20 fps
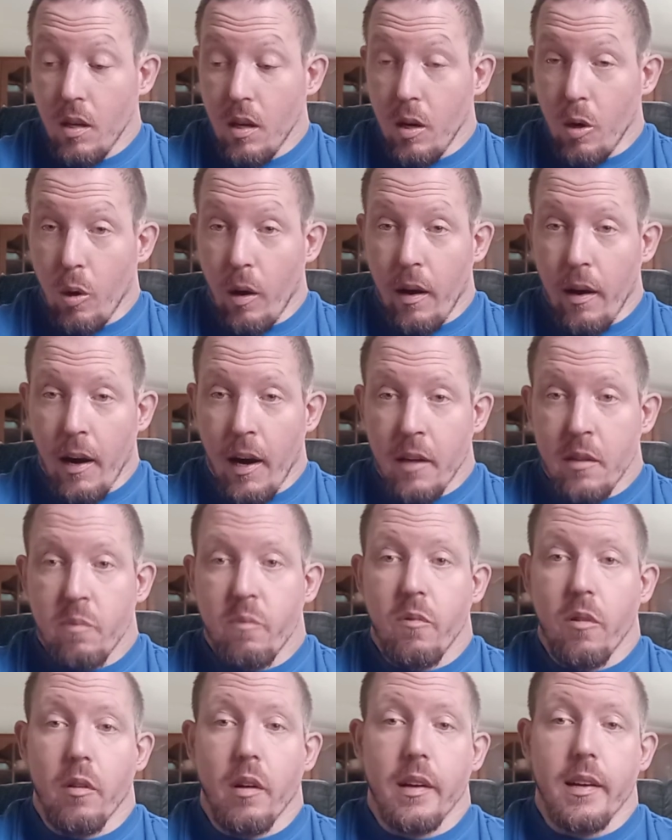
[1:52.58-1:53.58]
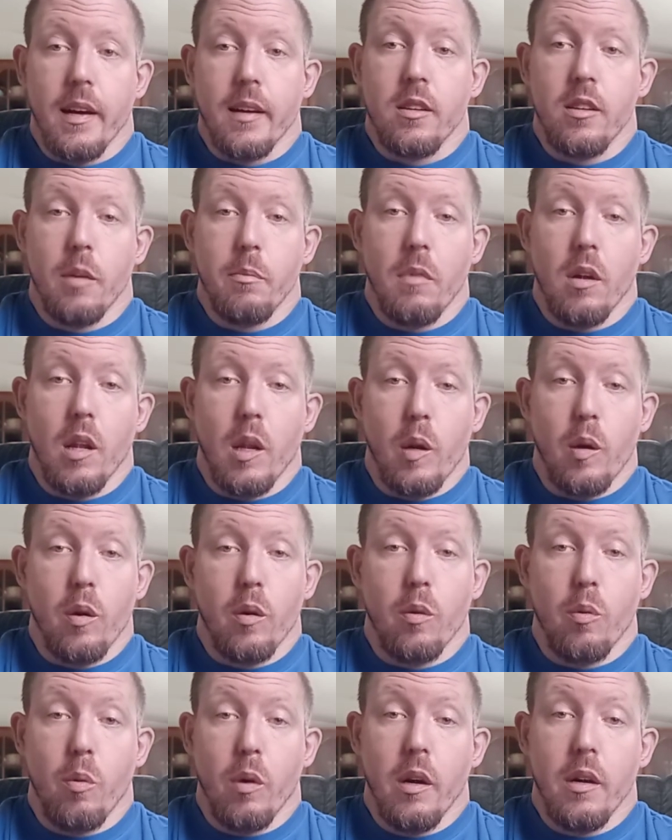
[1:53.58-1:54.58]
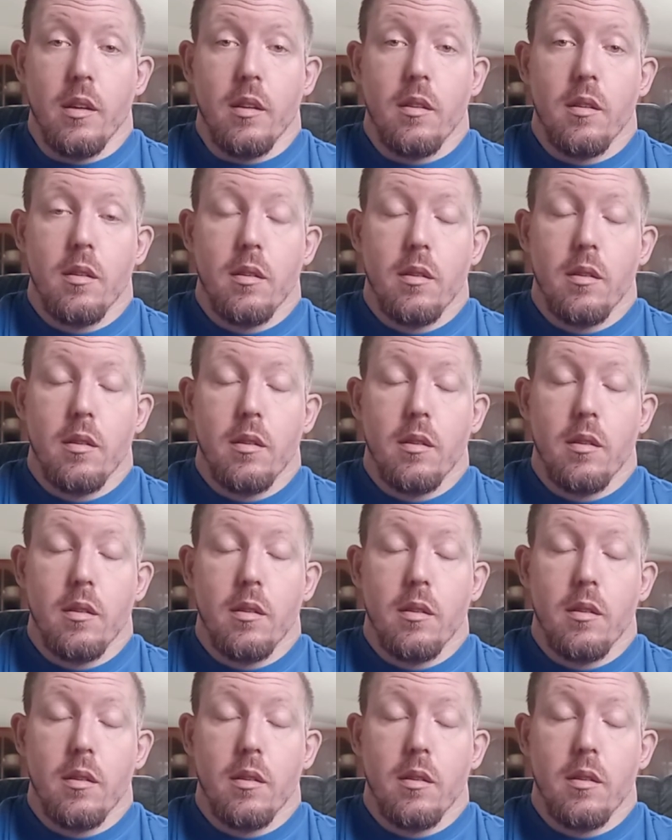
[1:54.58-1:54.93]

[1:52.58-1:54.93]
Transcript: you know, I feel like I've come a long way,